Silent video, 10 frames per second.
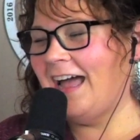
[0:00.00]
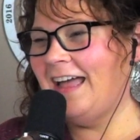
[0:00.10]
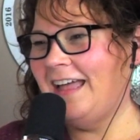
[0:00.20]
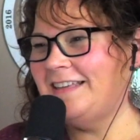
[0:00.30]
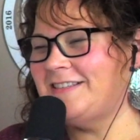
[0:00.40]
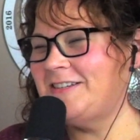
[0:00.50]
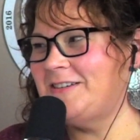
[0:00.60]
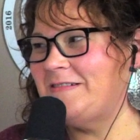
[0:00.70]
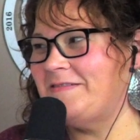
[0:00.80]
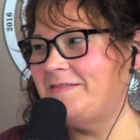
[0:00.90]
I um, asked
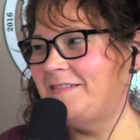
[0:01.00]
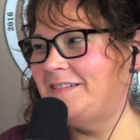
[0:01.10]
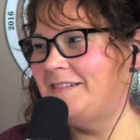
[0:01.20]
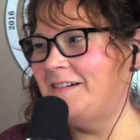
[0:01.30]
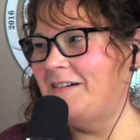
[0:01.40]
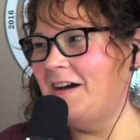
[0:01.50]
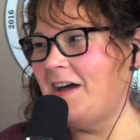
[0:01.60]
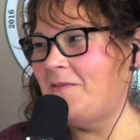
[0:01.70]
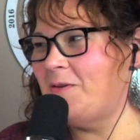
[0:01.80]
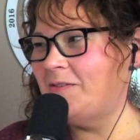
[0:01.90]
you, uh,
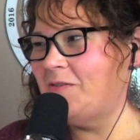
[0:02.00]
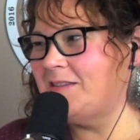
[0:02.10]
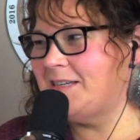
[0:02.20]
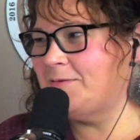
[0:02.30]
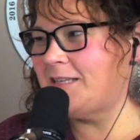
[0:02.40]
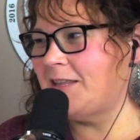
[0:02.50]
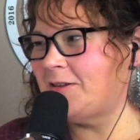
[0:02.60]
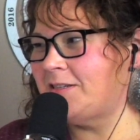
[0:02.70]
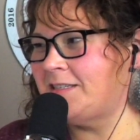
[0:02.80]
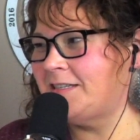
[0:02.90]
what what temp's that
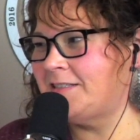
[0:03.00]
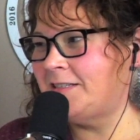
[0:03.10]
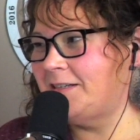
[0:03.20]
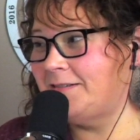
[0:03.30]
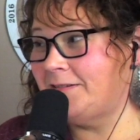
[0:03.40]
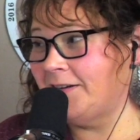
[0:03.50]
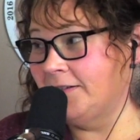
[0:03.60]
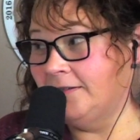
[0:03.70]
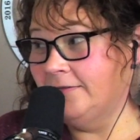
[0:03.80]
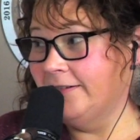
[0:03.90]
three sixty? You were
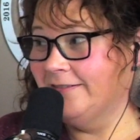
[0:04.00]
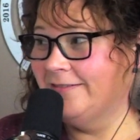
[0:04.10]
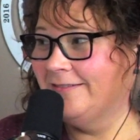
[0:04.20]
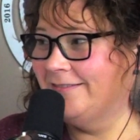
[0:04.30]
like, I don't know.